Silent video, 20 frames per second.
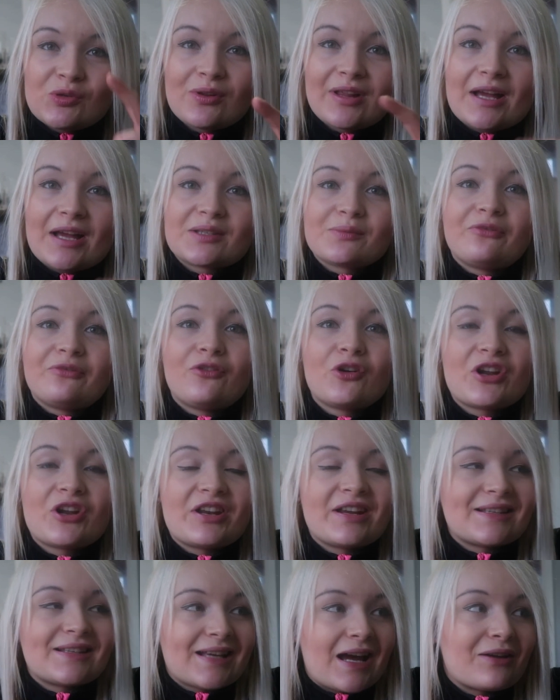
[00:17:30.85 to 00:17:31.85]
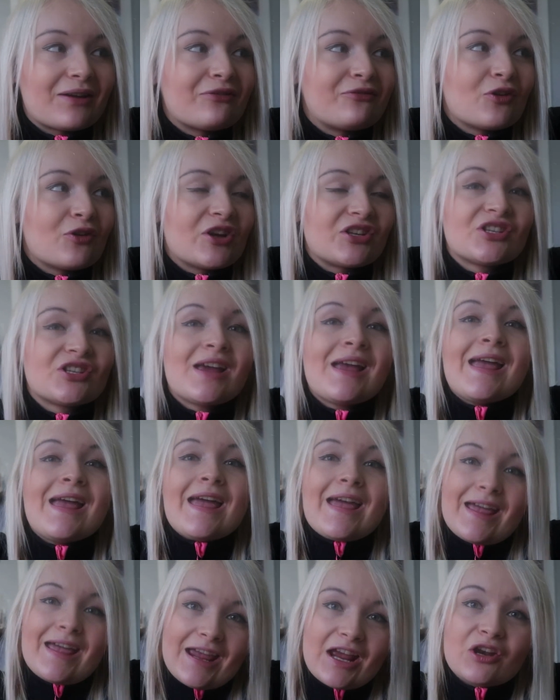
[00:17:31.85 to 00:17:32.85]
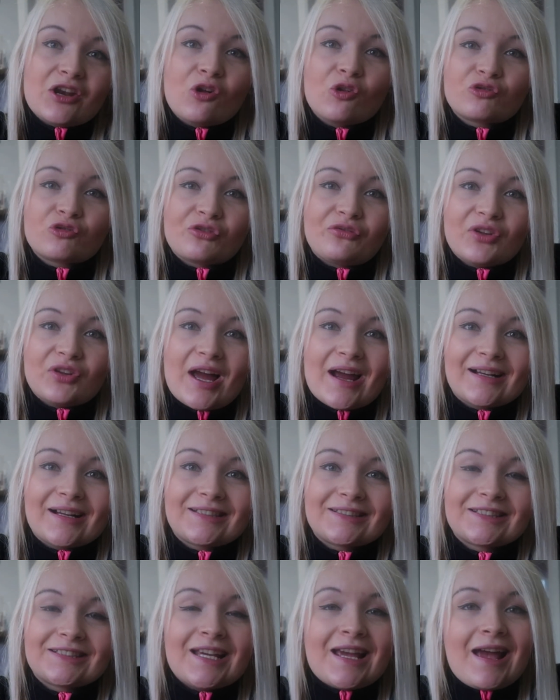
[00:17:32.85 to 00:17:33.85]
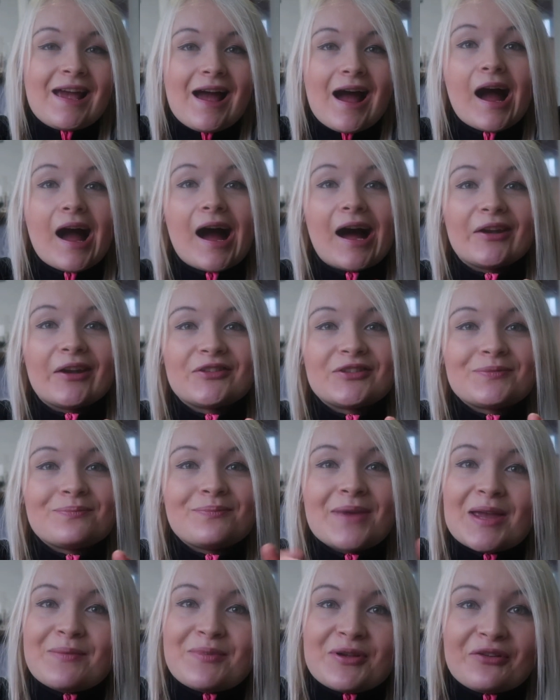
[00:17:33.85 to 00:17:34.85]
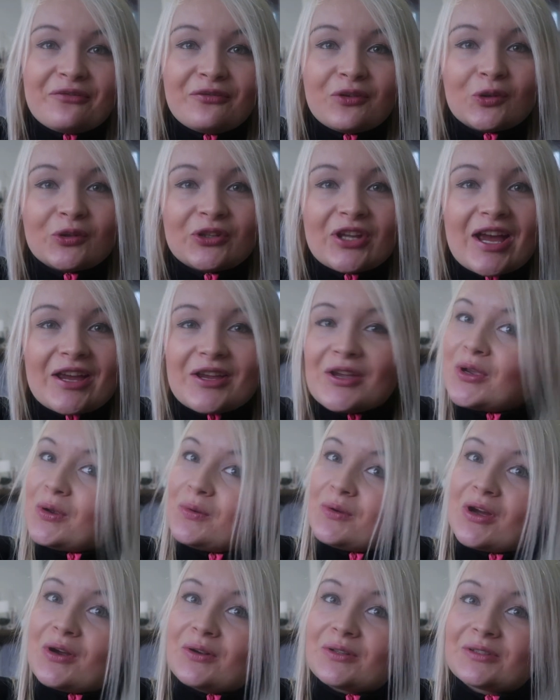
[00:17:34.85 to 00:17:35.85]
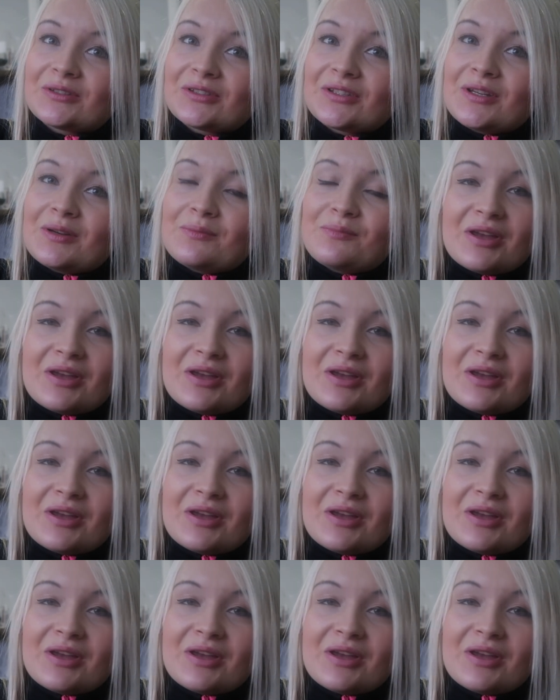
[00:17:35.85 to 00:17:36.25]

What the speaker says: You will get some fun and exciting footage in Ultraflex, and maybe a full day, who knows.